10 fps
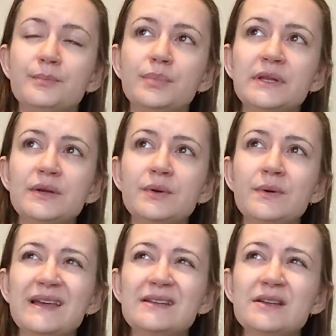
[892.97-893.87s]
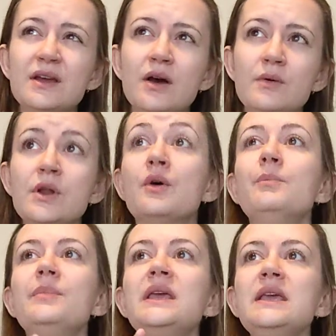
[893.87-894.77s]
blue indigo, no,
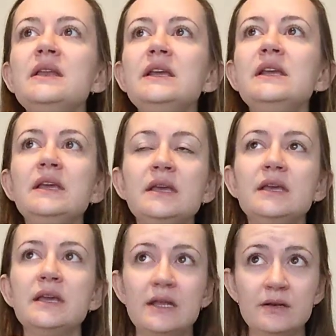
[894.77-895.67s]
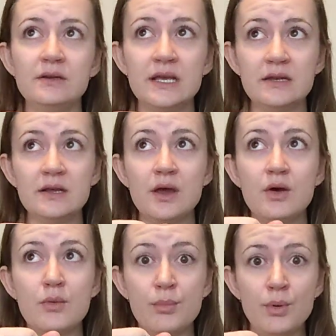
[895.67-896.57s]
peony
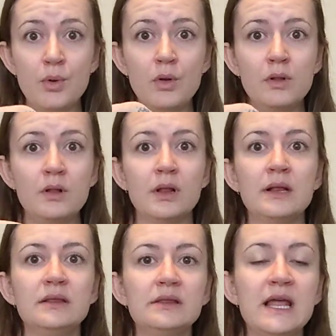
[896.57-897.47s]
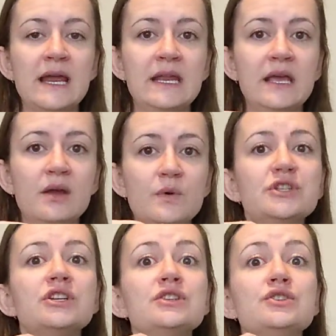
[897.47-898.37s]
indigo bowl lining,
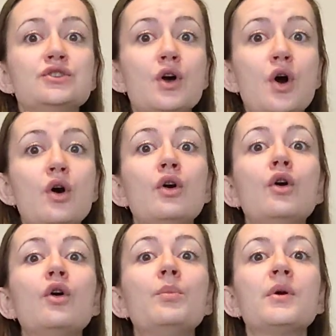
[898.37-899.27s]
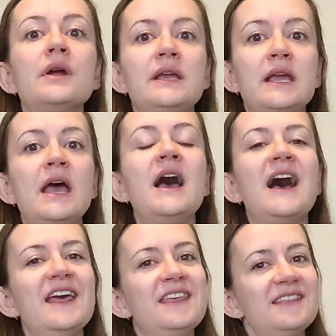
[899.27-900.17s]
which is so pretty.
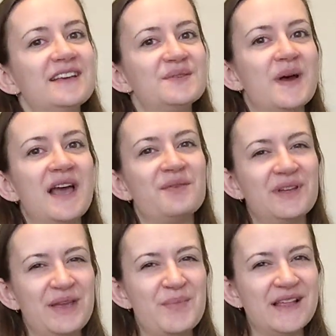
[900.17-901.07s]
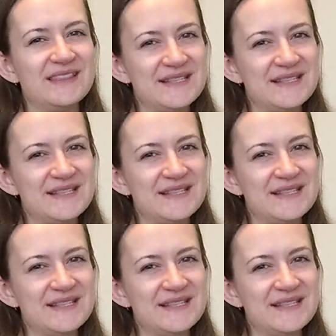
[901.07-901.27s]
I think that's why I really bought